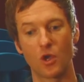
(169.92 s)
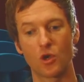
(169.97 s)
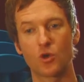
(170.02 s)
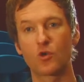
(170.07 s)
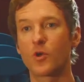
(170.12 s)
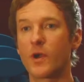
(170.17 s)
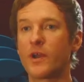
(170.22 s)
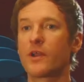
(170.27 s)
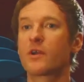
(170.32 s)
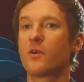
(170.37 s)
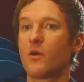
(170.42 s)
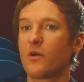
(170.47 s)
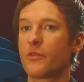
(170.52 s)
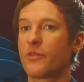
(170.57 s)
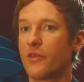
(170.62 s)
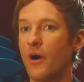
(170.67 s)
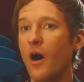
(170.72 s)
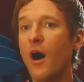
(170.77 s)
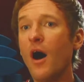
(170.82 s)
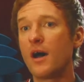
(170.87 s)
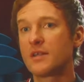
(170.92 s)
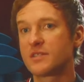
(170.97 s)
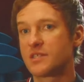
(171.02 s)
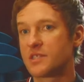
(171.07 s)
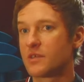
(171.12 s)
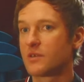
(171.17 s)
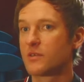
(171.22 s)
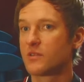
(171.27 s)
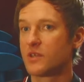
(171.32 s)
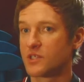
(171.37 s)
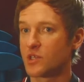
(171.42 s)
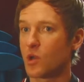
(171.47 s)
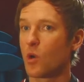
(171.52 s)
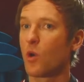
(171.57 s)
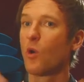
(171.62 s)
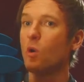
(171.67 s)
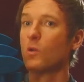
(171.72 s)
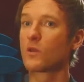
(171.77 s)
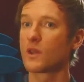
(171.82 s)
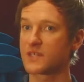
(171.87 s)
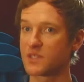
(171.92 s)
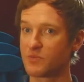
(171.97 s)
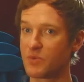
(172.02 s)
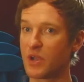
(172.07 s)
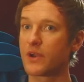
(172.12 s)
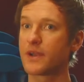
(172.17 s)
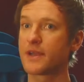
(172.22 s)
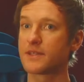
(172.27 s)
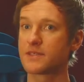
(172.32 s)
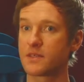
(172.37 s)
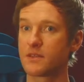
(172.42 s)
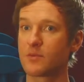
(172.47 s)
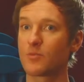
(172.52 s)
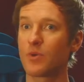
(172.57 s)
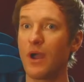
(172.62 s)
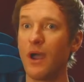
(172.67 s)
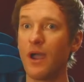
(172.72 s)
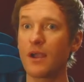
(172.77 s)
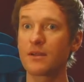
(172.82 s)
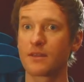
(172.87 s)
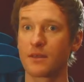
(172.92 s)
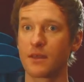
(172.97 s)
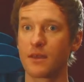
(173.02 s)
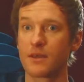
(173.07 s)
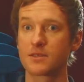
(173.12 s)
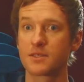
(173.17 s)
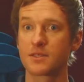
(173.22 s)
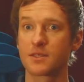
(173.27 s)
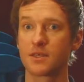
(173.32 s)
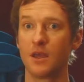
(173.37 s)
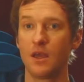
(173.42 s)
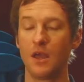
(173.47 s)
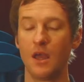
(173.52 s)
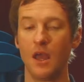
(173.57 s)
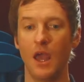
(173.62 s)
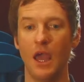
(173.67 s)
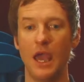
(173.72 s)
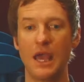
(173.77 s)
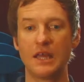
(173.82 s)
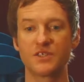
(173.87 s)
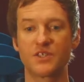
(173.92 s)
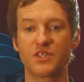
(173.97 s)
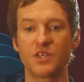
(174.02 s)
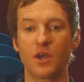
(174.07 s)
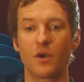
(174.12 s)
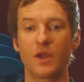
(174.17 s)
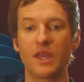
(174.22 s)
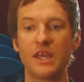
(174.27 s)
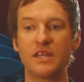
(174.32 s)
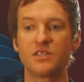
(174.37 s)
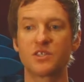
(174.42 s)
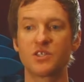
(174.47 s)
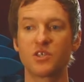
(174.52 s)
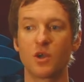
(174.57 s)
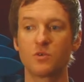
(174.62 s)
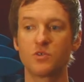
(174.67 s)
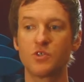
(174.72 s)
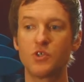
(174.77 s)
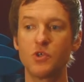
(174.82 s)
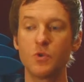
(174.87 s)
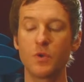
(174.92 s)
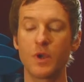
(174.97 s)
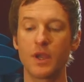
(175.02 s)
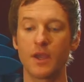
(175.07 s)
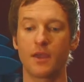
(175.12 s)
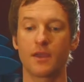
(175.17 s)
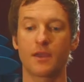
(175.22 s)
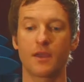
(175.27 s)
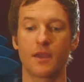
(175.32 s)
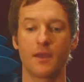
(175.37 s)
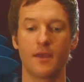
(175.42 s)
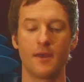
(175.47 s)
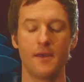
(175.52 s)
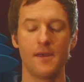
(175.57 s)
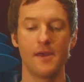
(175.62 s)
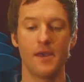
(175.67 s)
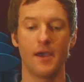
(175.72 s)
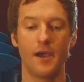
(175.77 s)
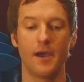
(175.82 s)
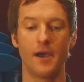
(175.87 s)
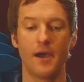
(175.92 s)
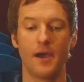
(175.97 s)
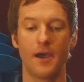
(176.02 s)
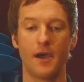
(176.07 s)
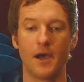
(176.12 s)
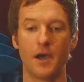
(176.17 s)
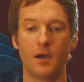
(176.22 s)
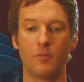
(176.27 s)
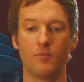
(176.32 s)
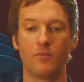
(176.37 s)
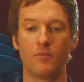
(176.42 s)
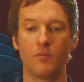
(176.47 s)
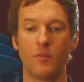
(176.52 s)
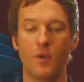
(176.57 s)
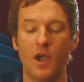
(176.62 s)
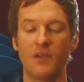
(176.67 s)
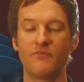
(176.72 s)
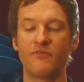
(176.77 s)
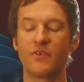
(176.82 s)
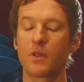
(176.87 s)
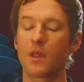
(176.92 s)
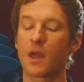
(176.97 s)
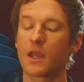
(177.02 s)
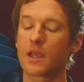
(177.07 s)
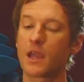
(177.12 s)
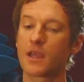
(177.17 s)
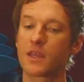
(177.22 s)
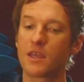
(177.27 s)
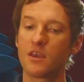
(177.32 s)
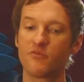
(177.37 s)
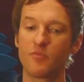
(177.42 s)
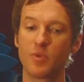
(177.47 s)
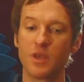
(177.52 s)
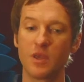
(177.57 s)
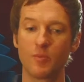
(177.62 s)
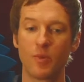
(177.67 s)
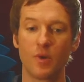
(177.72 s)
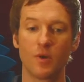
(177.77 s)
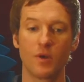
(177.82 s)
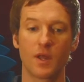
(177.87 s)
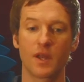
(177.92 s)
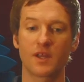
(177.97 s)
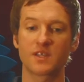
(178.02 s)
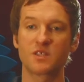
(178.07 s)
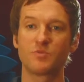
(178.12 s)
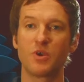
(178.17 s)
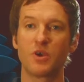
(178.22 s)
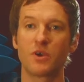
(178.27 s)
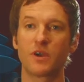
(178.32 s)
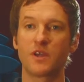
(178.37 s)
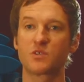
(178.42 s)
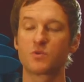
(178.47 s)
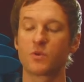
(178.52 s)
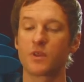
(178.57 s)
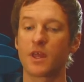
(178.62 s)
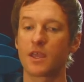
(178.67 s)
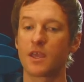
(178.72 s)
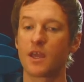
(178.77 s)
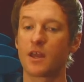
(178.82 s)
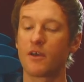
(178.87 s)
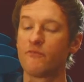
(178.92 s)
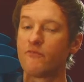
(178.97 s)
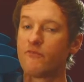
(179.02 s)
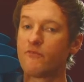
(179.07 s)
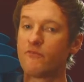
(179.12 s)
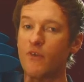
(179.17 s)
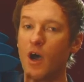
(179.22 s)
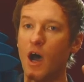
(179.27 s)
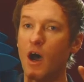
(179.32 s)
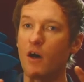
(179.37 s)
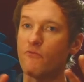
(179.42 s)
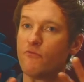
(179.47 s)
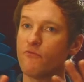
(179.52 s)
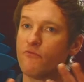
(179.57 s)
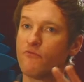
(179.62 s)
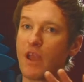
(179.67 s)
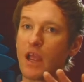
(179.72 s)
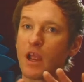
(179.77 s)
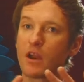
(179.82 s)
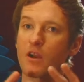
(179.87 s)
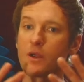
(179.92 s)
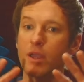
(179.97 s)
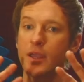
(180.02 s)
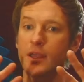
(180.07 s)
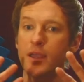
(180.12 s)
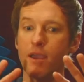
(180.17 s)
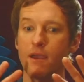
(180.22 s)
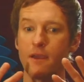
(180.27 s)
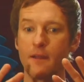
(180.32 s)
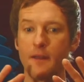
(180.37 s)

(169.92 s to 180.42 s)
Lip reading: critical thought to this whole experience of the practice. And so in so doing, I feel like I give people an experience where they get a very